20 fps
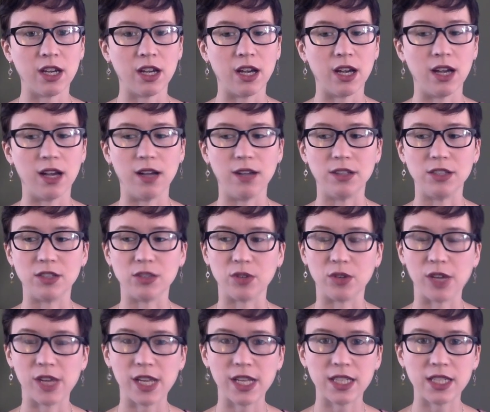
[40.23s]

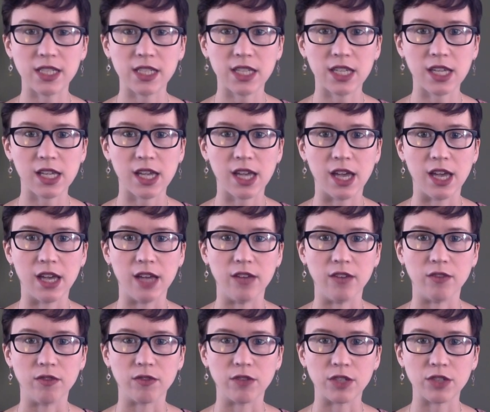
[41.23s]
disorienting
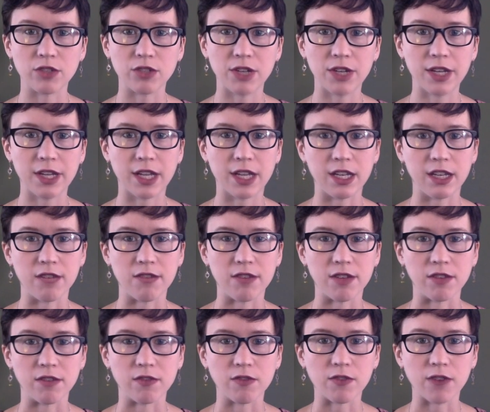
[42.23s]
and frustrating and
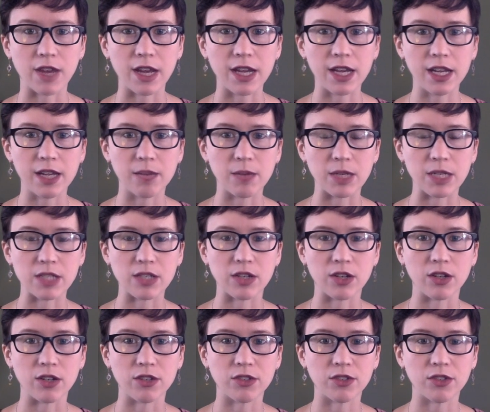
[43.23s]
even frightening, but it's
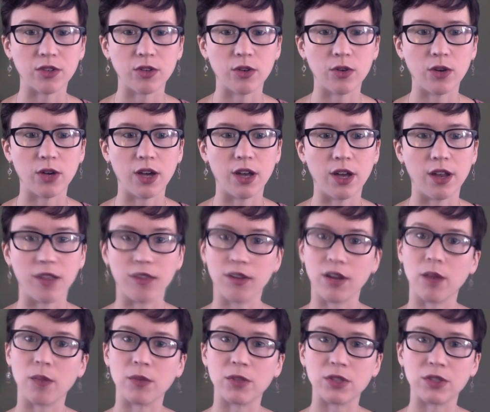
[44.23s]
also another
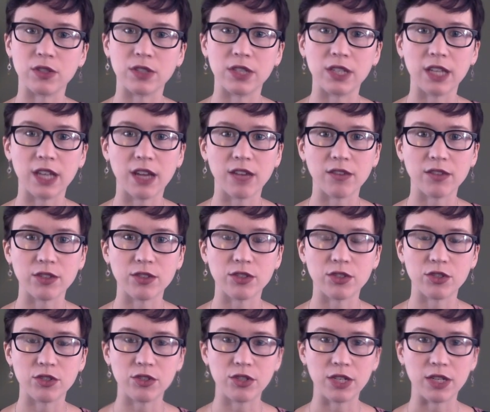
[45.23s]
opportunity to have a
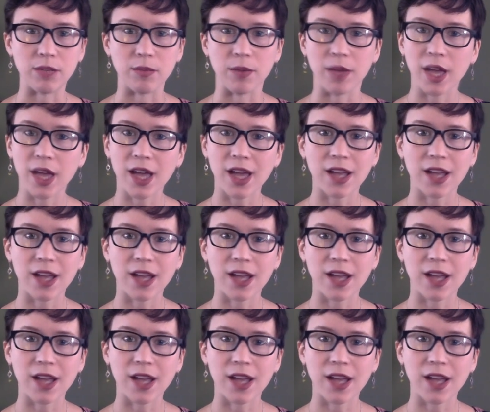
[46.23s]
lucid dream.